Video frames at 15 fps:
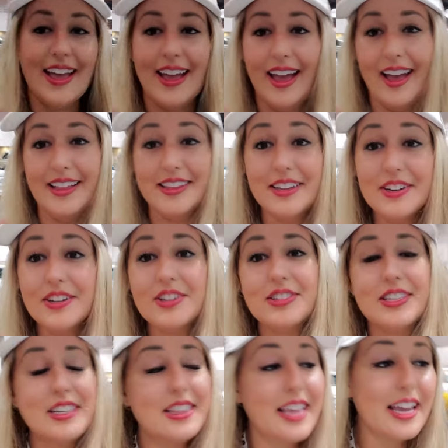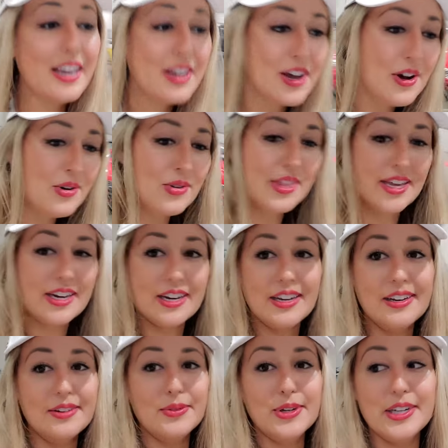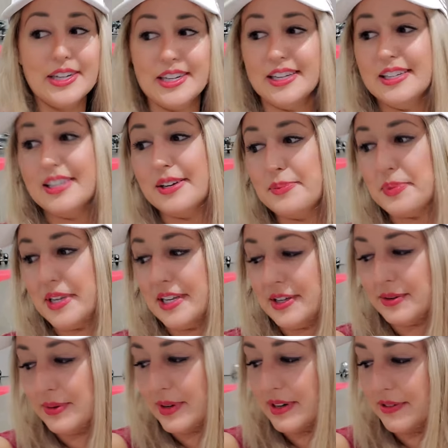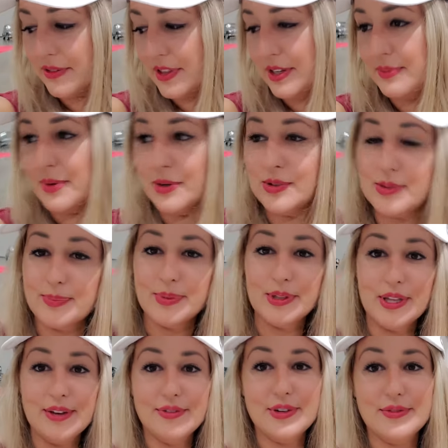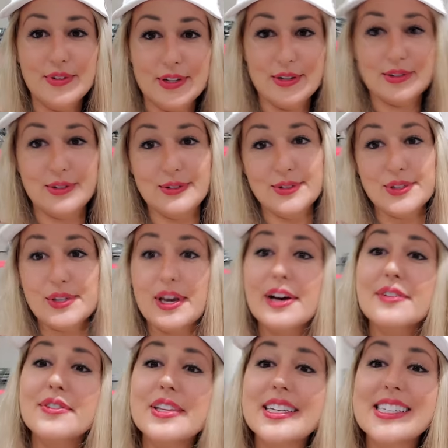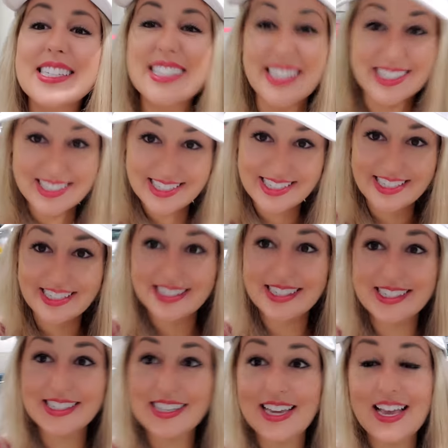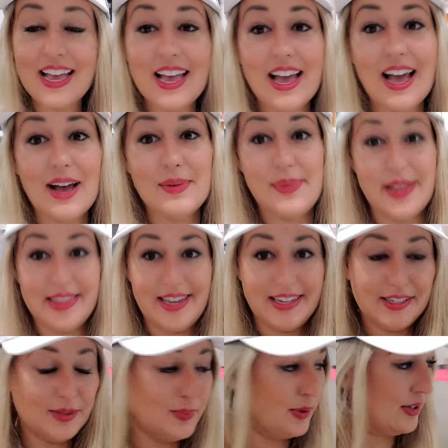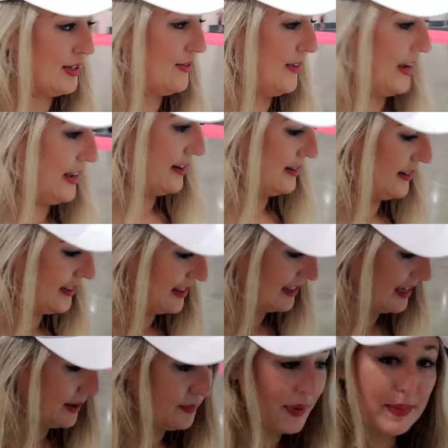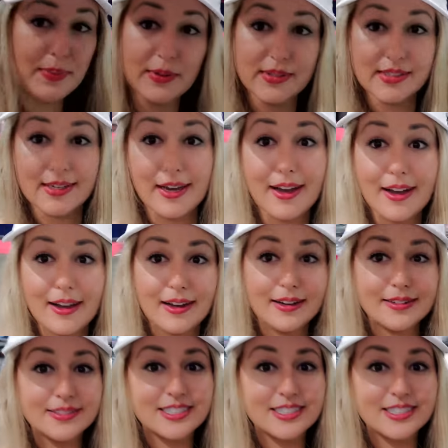Little did they know that it would end up being one of the most beloved vehicles of the 60s. How about that, sports fan? That people's car.